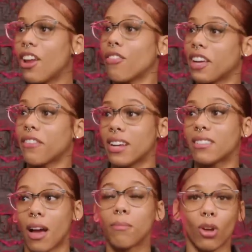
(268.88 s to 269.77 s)
I know there is
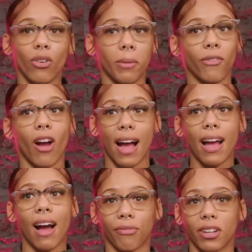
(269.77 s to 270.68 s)
some. Don't get me wrong. I
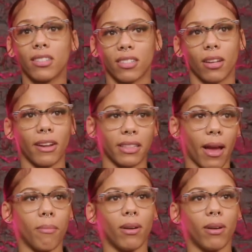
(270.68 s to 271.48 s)
got friends and stuff like that,